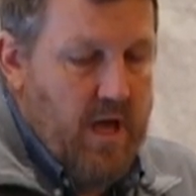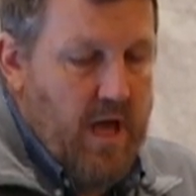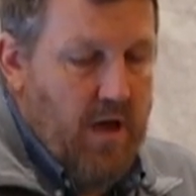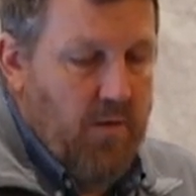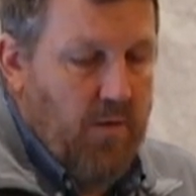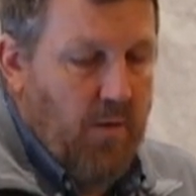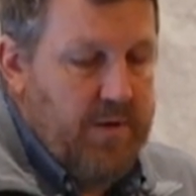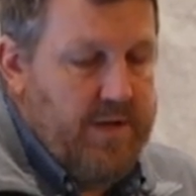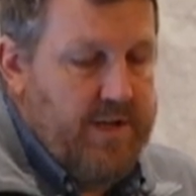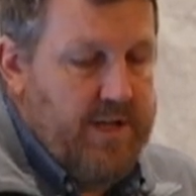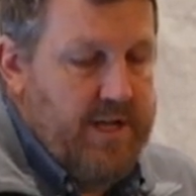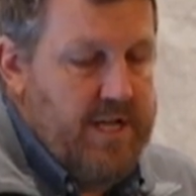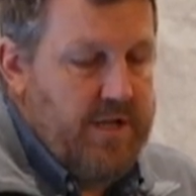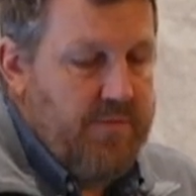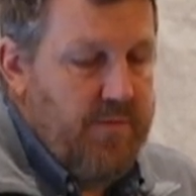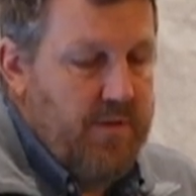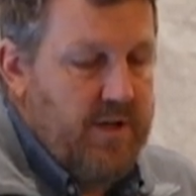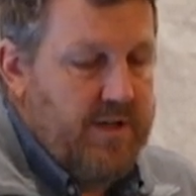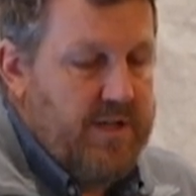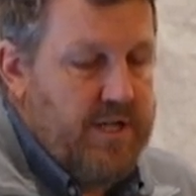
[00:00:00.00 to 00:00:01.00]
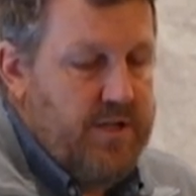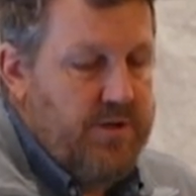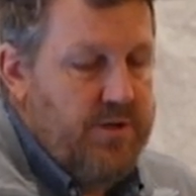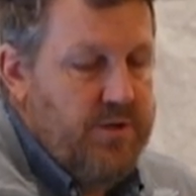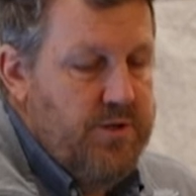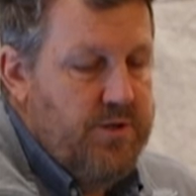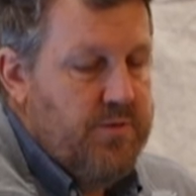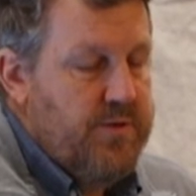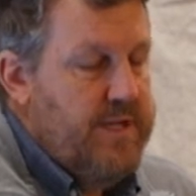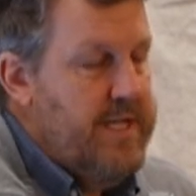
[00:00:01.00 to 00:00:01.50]
And what we did is we looked at
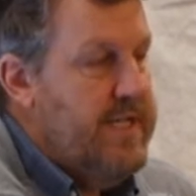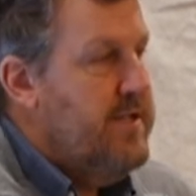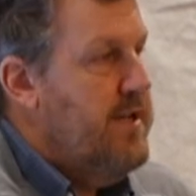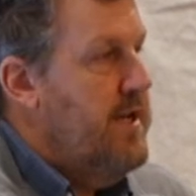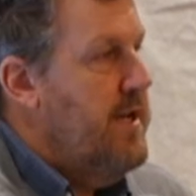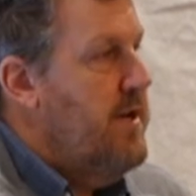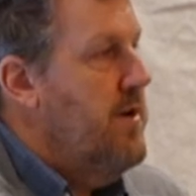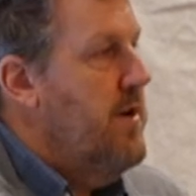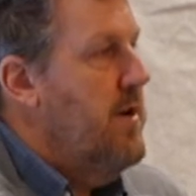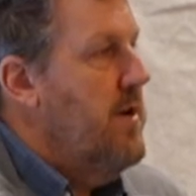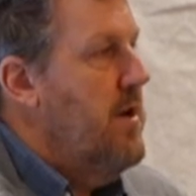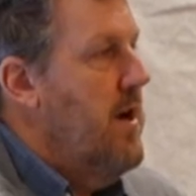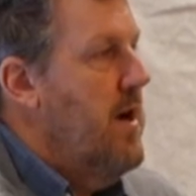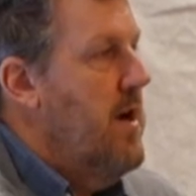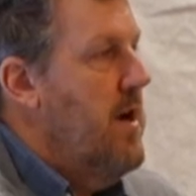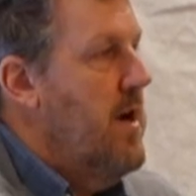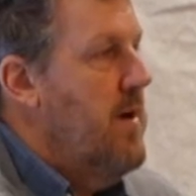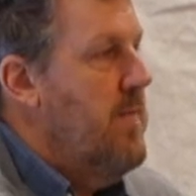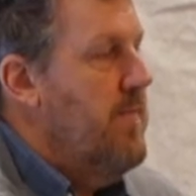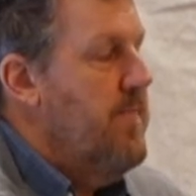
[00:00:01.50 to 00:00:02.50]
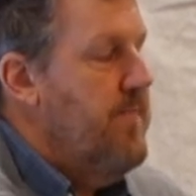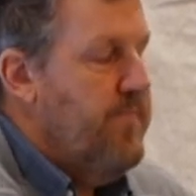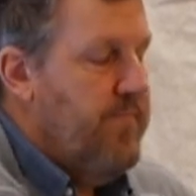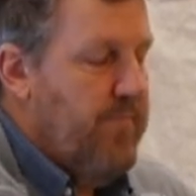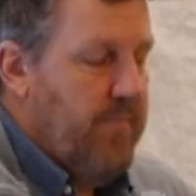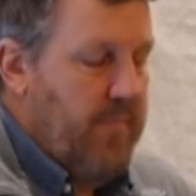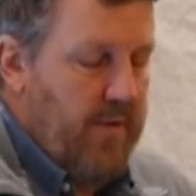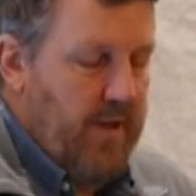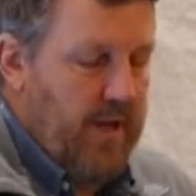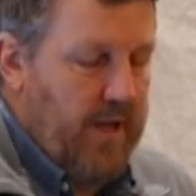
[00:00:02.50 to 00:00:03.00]
two creeks here in, um,
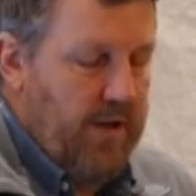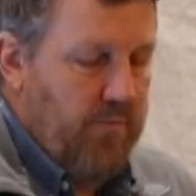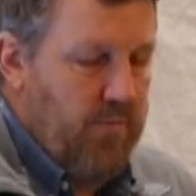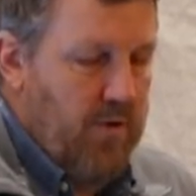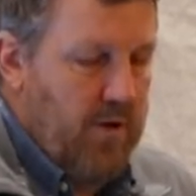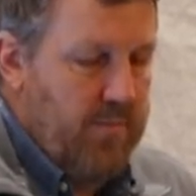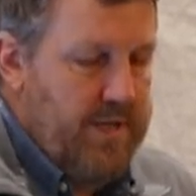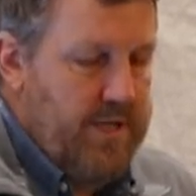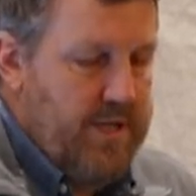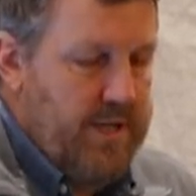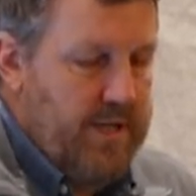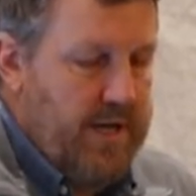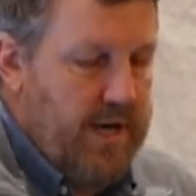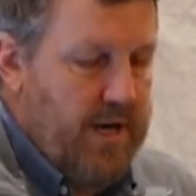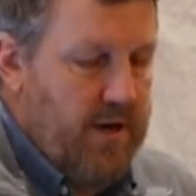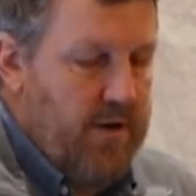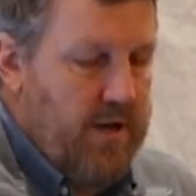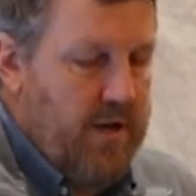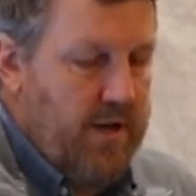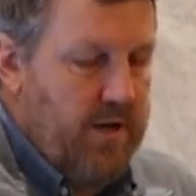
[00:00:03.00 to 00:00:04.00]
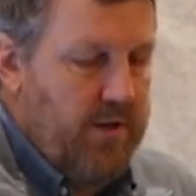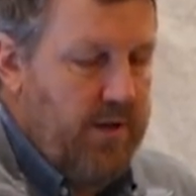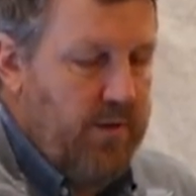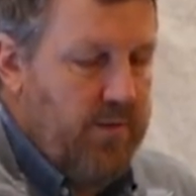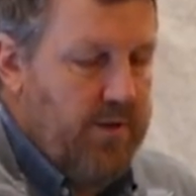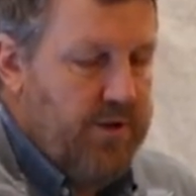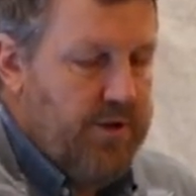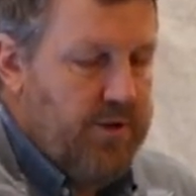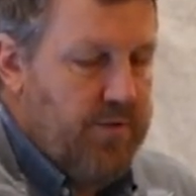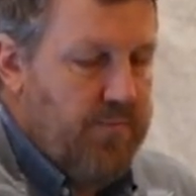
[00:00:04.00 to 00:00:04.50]
in Wilmington area,
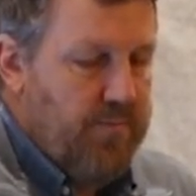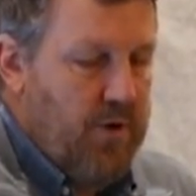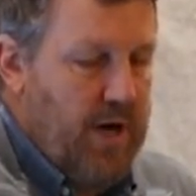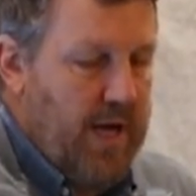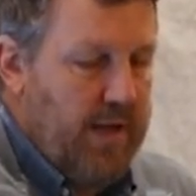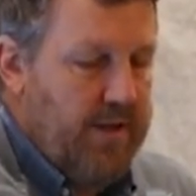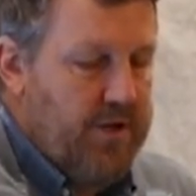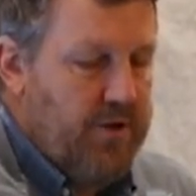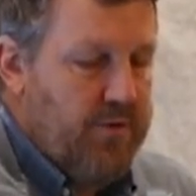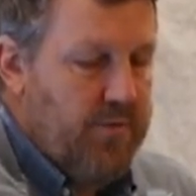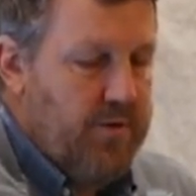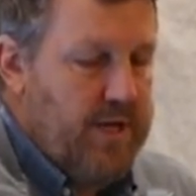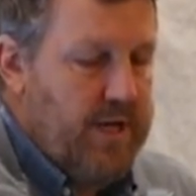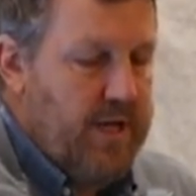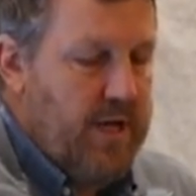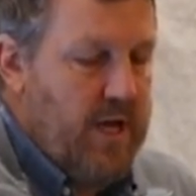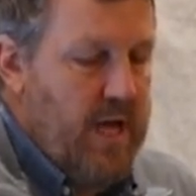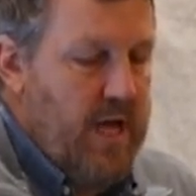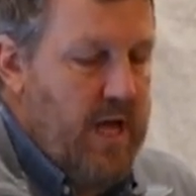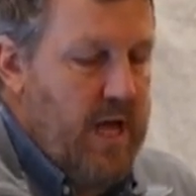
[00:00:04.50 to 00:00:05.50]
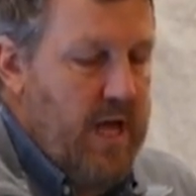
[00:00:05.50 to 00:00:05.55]
Hewlett-Croom Bradley Creek.